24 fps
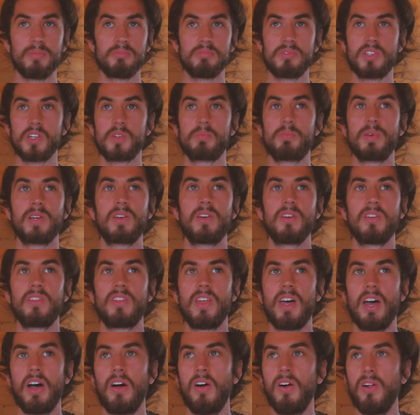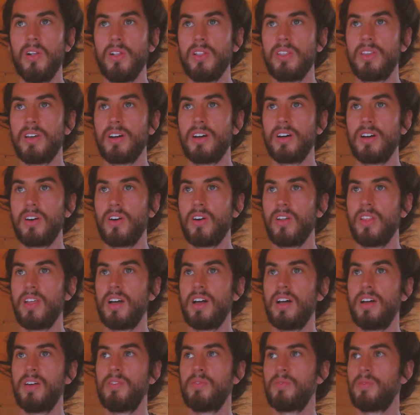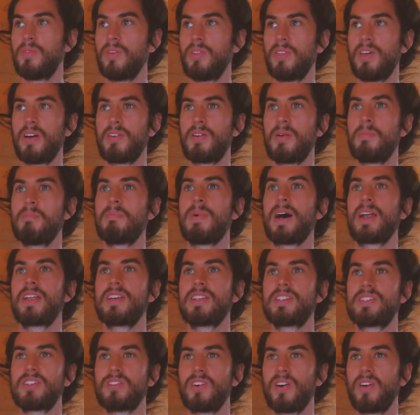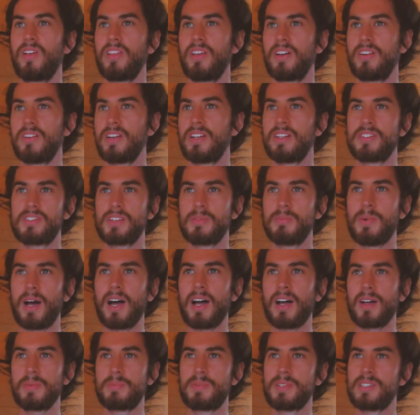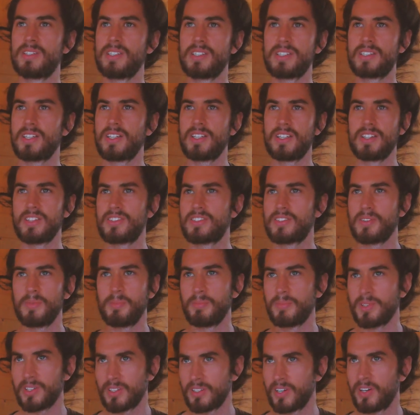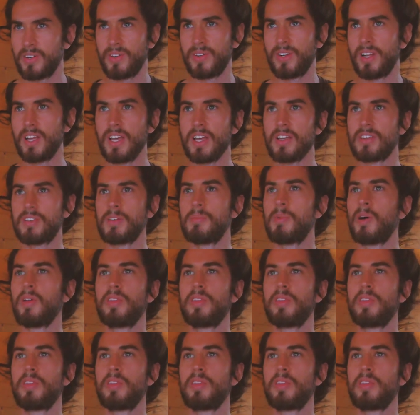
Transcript: just because they're older, or they're they're a manager, or they're in some high position, in some, you know, some